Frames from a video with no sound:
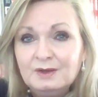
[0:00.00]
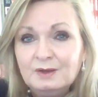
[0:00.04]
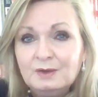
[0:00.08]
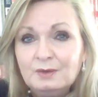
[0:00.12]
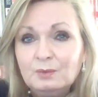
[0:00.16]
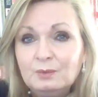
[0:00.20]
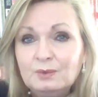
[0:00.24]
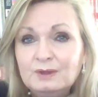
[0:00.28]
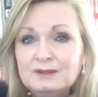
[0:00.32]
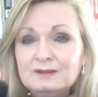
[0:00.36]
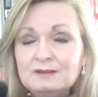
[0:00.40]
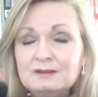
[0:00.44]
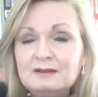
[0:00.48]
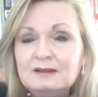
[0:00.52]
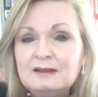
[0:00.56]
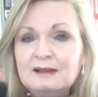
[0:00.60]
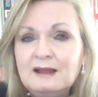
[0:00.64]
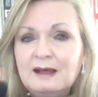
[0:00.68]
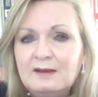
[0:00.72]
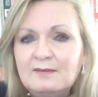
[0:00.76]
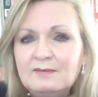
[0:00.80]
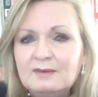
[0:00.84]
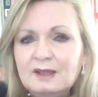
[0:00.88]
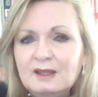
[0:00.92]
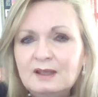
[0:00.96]
with
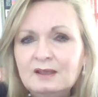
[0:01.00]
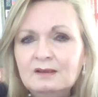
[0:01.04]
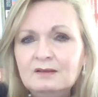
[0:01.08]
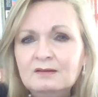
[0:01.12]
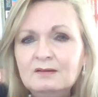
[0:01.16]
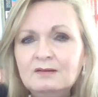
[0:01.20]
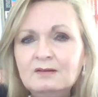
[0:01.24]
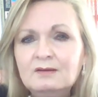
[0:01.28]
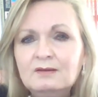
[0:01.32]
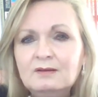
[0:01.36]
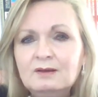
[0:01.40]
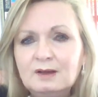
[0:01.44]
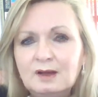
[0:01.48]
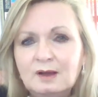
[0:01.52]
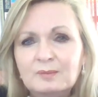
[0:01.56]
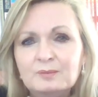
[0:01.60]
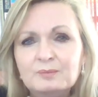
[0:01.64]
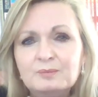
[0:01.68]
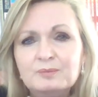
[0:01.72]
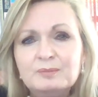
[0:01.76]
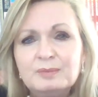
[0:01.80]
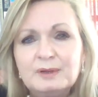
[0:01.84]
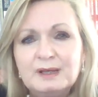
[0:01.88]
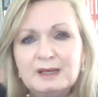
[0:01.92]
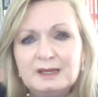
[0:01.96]
loving,
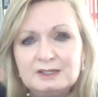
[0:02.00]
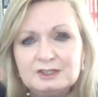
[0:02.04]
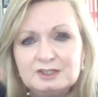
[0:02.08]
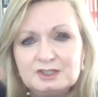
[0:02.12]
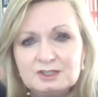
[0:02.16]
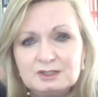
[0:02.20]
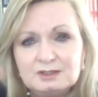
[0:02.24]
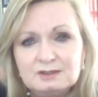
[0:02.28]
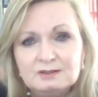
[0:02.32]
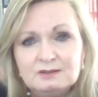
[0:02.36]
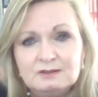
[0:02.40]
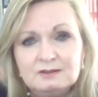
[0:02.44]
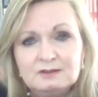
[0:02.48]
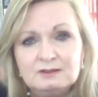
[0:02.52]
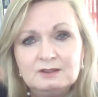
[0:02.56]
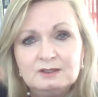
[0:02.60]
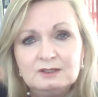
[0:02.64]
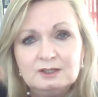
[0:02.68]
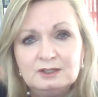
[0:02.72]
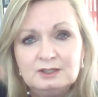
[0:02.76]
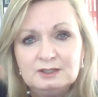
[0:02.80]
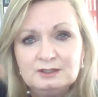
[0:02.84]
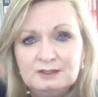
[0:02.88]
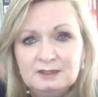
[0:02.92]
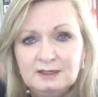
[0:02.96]
compassionate
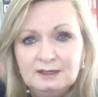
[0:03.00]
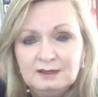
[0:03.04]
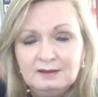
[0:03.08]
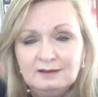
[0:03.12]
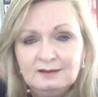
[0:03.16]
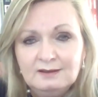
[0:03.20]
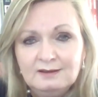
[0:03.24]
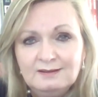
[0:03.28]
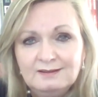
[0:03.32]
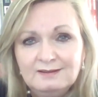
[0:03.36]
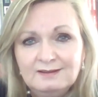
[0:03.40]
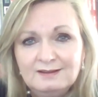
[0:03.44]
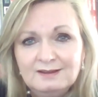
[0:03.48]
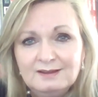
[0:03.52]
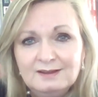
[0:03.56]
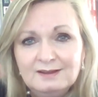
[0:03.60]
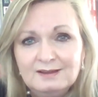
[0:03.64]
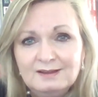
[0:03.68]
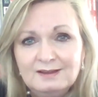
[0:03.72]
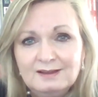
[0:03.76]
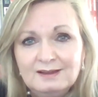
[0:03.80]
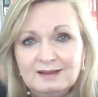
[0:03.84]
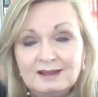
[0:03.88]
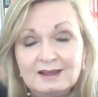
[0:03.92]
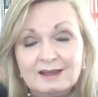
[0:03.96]
learning
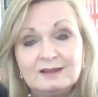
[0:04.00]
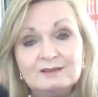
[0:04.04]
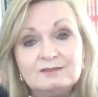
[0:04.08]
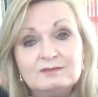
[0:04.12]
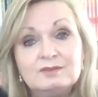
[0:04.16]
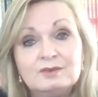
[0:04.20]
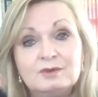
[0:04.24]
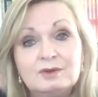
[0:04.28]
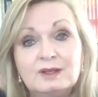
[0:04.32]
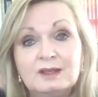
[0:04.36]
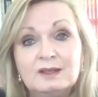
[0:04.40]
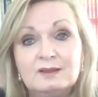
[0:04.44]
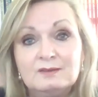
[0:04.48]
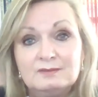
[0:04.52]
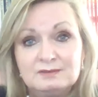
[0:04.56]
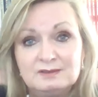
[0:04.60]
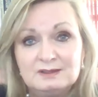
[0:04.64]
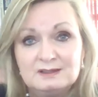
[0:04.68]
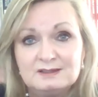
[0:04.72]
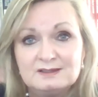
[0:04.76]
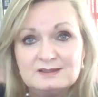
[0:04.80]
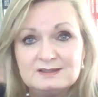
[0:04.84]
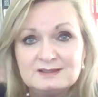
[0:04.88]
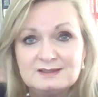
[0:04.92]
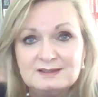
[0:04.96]
and
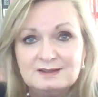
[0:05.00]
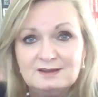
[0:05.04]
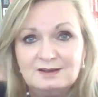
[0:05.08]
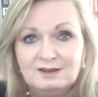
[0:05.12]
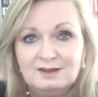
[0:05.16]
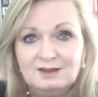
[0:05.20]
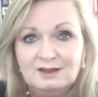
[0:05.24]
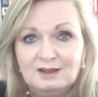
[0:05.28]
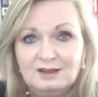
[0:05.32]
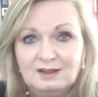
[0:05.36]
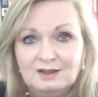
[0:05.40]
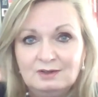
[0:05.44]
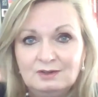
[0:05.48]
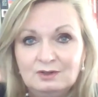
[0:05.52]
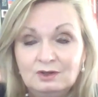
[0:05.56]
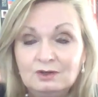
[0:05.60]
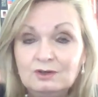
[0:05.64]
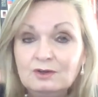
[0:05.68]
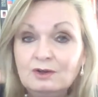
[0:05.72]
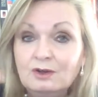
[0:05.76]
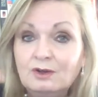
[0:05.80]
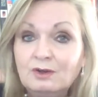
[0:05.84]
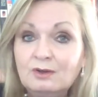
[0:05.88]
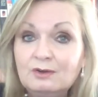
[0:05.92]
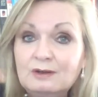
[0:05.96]
forgiveness,
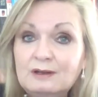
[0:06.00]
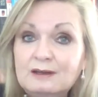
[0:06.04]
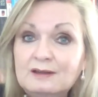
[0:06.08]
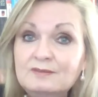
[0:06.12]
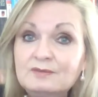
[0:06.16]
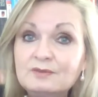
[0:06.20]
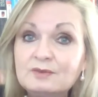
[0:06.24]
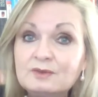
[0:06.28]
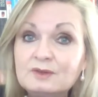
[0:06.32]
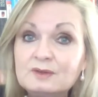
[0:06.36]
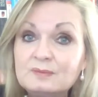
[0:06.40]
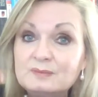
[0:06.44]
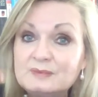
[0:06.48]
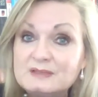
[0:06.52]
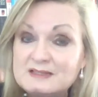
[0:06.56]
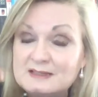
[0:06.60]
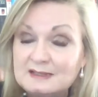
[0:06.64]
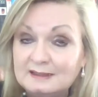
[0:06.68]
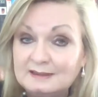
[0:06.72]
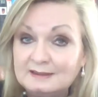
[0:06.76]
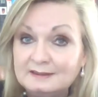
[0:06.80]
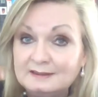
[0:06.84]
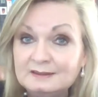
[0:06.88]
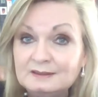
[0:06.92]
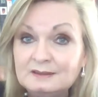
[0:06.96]
not only for
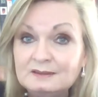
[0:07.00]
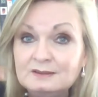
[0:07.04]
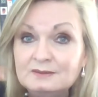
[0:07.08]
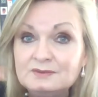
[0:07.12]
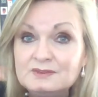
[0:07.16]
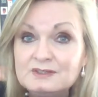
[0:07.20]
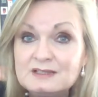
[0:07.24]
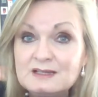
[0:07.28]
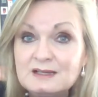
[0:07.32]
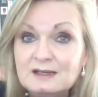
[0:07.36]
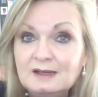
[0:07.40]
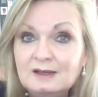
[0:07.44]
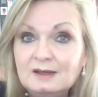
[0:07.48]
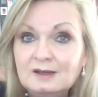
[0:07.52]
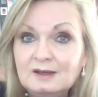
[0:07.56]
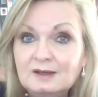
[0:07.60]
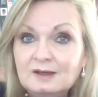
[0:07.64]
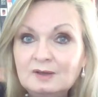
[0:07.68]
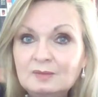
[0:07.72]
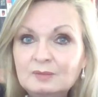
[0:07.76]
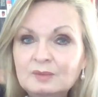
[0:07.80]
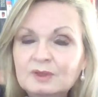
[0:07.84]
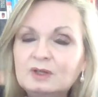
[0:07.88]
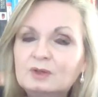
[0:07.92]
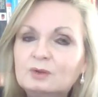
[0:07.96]
themselves,
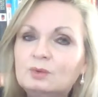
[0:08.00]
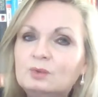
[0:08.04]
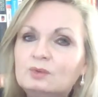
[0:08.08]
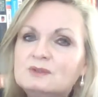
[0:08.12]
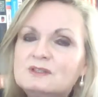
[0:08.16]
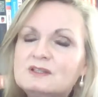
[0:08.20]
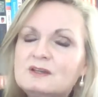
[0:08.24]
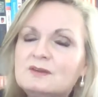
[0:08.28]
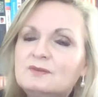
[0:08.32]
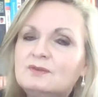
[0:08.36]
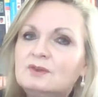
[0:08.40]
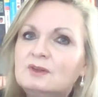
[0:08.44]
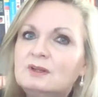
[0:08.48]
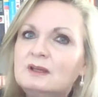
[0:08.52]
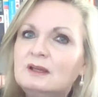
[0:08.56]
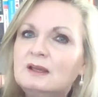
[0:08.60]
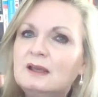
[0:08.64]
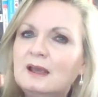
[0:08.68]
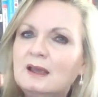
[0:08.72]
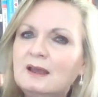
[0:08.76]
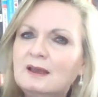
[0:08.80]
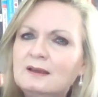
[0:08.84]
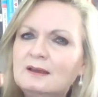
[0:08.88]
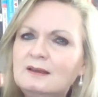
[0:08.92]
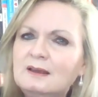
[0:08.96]
but also for the
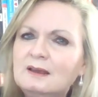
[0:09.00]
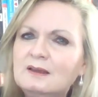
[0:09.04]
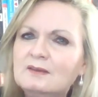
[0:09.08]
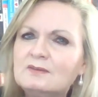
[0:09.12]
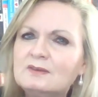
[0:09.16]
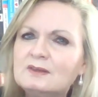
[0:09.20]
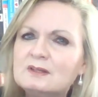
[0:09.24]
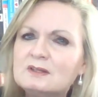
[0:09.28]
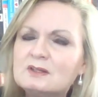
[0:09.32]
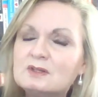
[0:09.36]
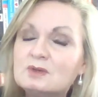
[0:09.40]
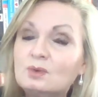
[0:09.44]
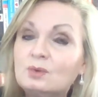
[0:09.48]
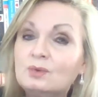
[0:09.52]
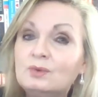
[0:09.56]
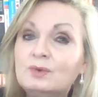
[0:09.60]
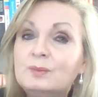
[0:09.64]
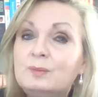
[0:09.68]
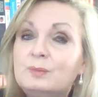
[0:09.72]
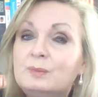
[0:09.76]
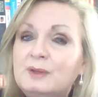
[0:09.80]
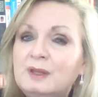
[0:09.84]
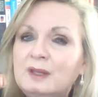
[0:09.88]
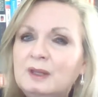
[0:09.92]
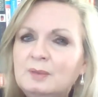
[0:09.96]
caregivers or
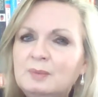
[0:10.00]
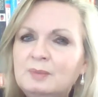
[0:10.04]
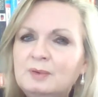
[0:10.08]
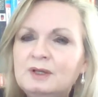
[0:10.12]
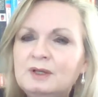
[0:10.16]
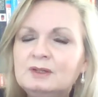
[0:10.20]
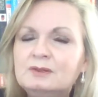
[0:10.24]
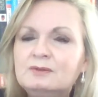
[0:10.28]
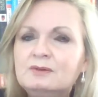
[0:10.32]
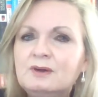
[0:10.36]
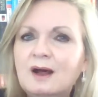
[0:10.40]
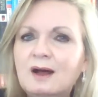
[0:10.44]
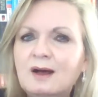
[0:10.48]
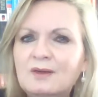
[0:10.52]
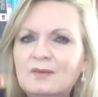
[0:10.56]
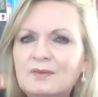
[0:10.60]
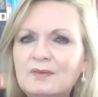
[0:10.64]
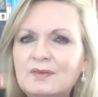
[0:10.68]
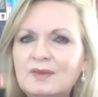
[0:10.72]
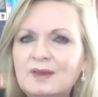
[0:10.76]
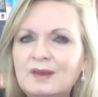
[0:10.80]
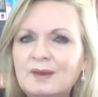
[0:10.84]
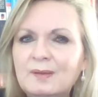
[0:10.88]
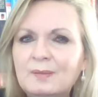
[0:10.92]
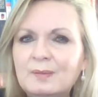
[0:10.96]
the people
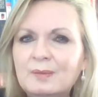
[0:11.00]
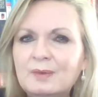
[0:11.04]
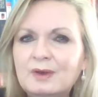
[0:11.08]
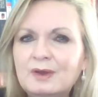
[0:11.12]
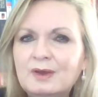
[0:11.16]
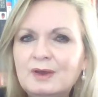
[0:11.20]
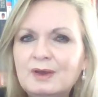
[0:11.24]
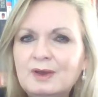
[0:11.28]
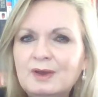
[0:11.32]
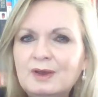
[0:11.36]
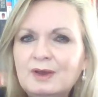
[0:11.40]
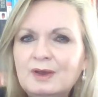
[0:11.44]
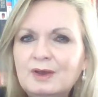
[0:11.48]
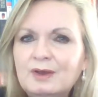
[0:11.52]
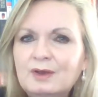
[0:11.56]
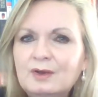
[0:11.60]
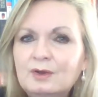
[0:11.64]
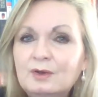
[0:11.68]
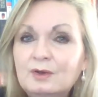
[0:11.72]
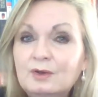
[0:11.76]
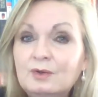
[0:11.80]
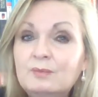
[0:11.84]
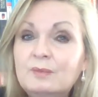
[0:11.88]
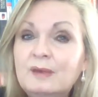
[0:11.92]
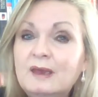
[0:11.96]
around them
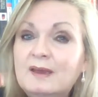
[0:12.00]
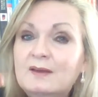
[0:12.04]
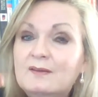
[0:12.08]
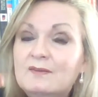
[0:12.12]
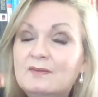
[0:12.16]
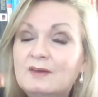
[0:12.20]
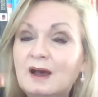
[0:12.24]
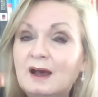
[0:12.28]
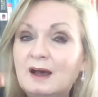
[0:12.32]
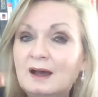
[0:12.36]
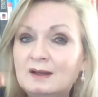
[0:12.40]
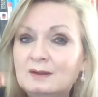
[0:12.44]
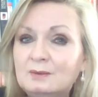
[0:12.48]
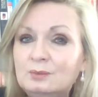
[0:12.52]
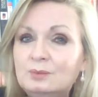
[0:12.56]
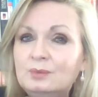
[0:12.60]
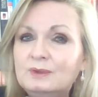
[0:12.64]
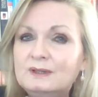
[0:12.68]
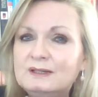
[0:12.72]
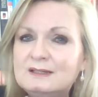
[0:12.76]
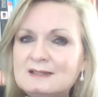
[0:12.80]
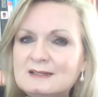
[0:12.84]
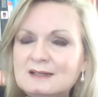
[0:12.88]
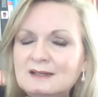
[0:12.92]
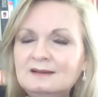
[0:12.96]
who may have
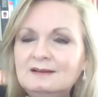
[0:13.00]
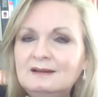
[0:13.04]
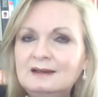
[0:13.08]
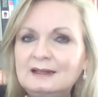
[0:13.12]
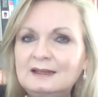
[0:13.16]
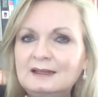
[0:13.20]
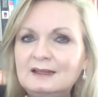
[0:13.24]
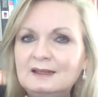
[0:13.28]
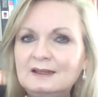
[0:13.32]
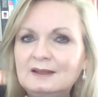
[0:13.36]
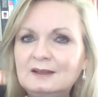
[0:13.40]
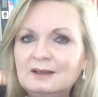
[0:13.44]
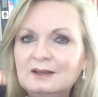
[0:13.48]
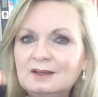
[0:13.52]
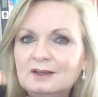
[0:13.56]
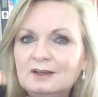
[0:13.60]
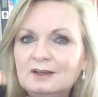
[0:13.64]
unwittingly